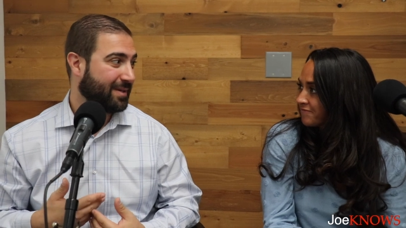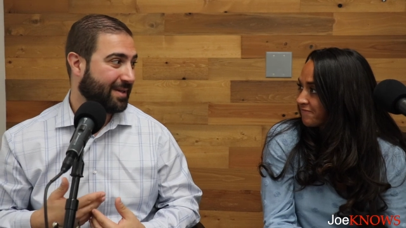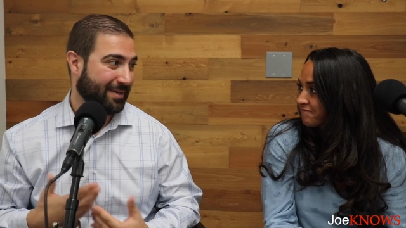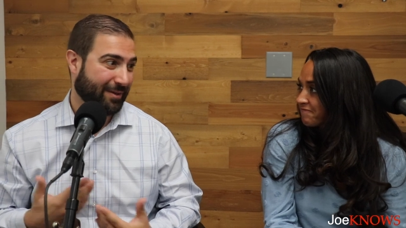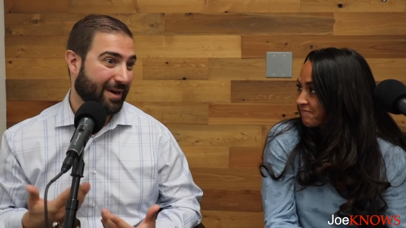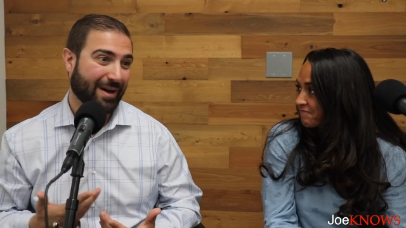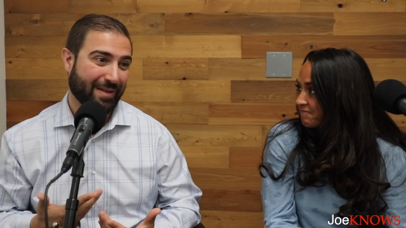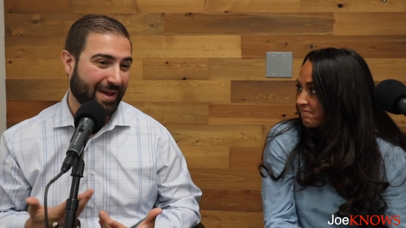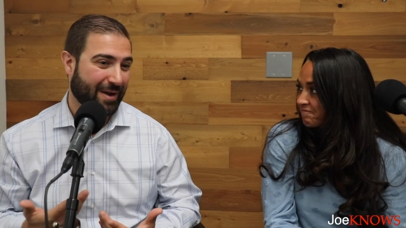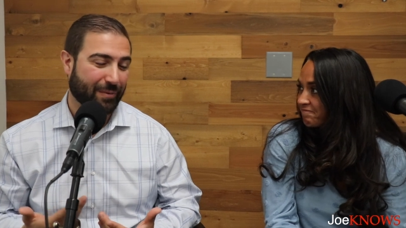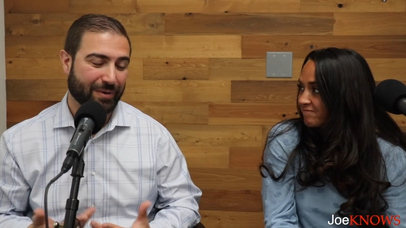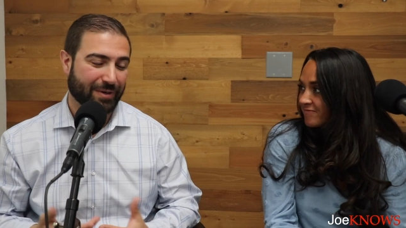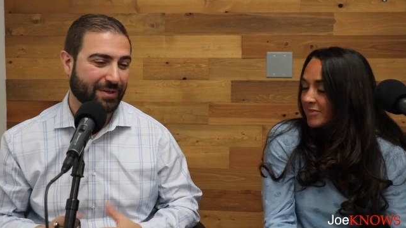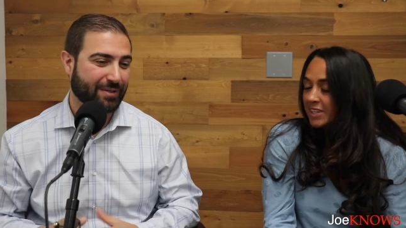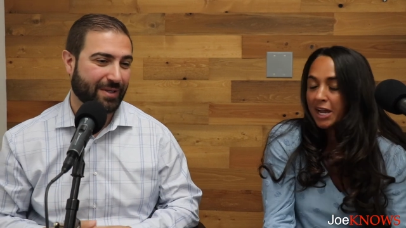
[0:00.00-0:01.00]
Speaker 1: you know, how that
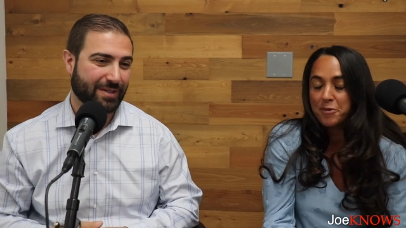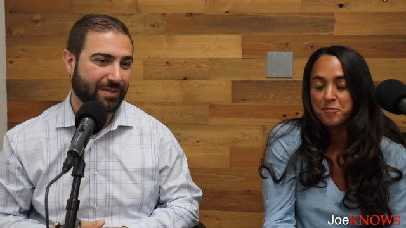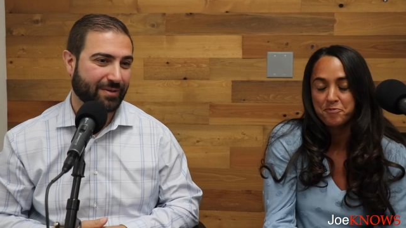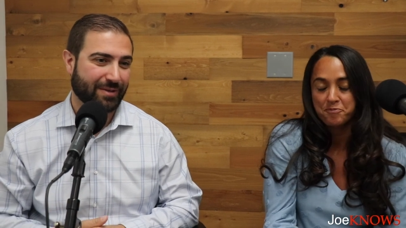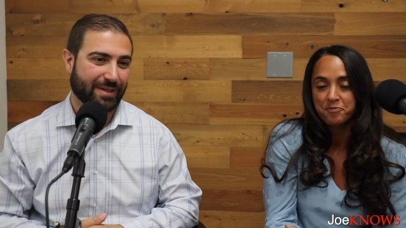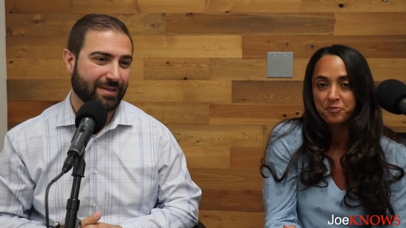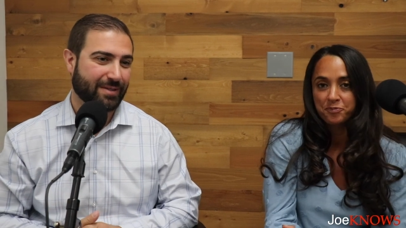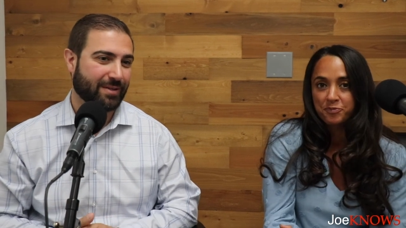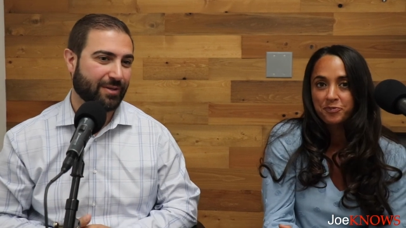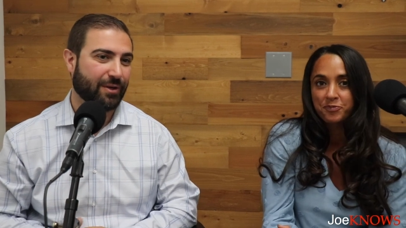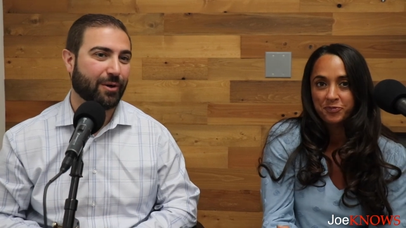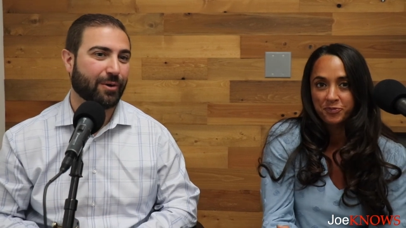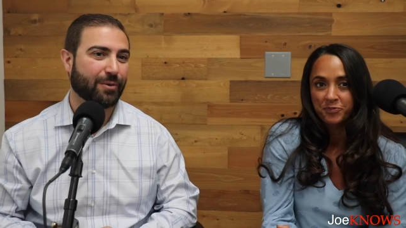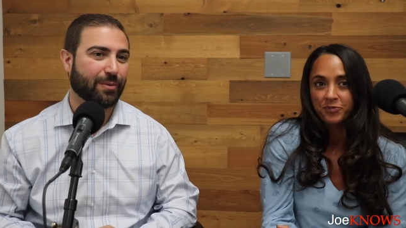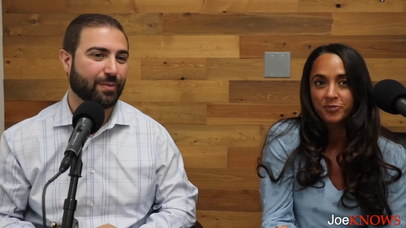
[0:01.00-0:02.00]
works. So that's great to
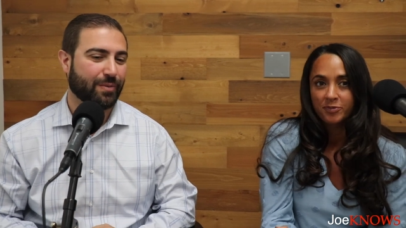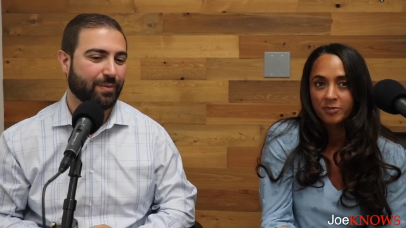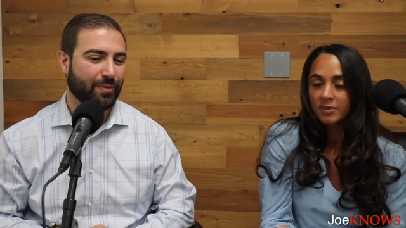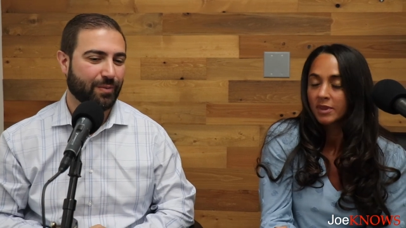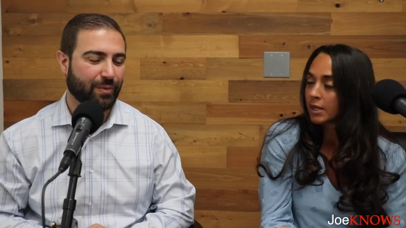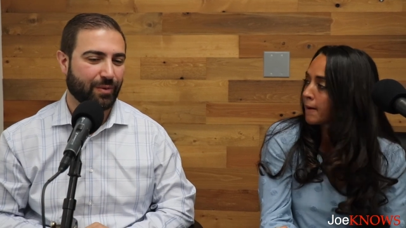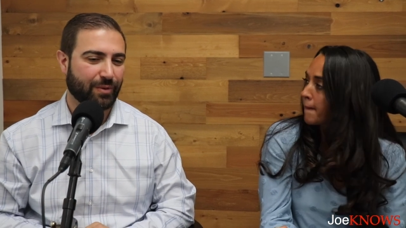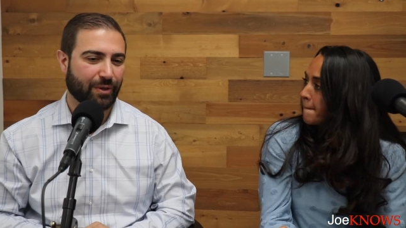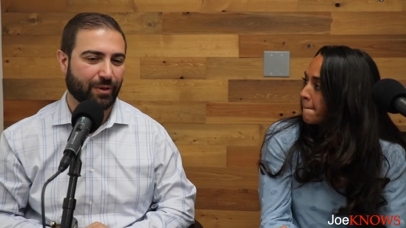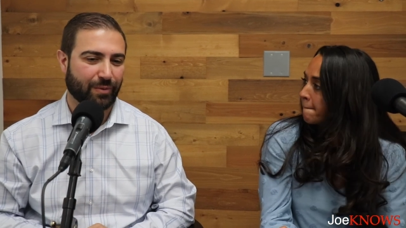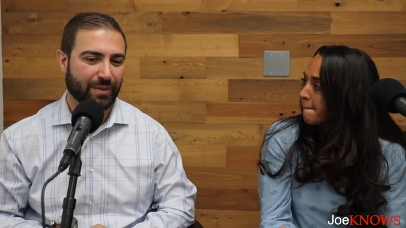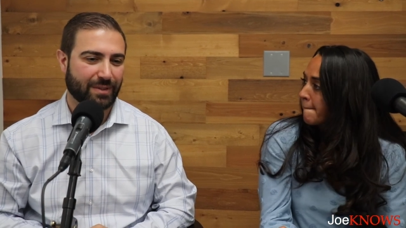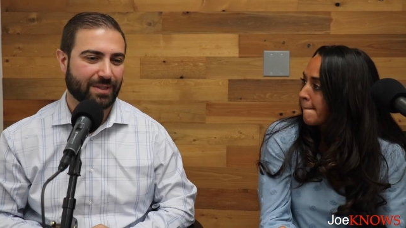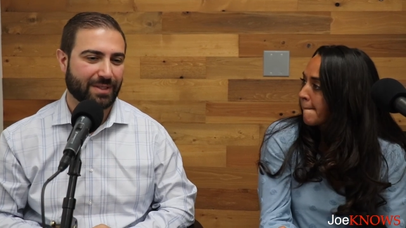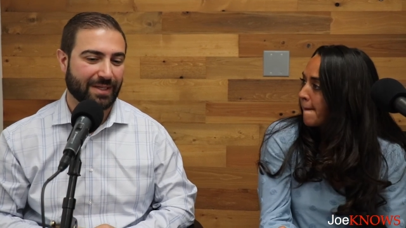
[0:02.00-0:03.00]
know, you know,
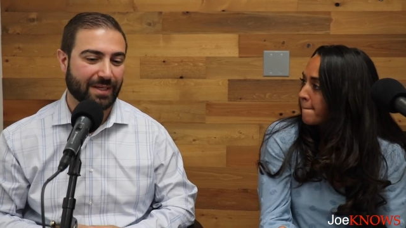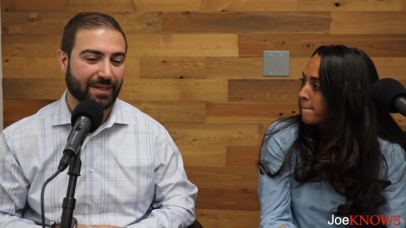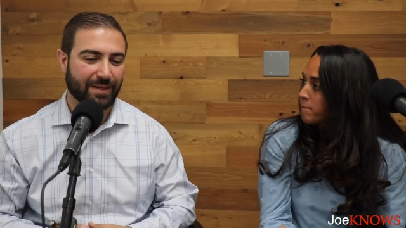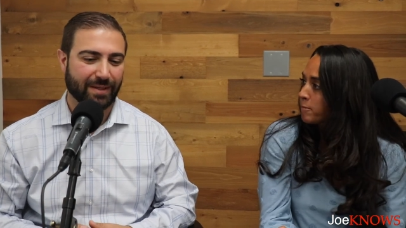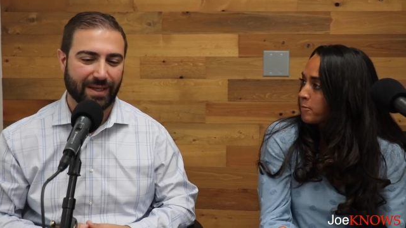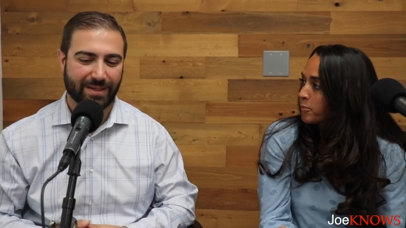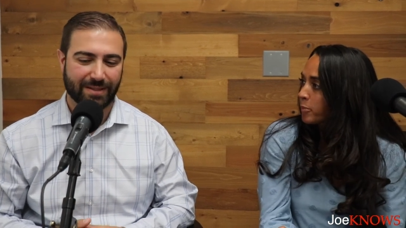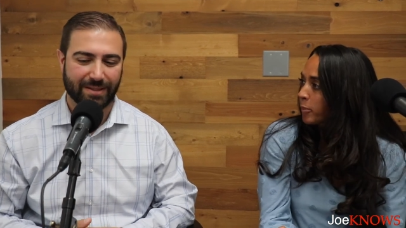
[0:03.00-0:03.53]
what's needed in that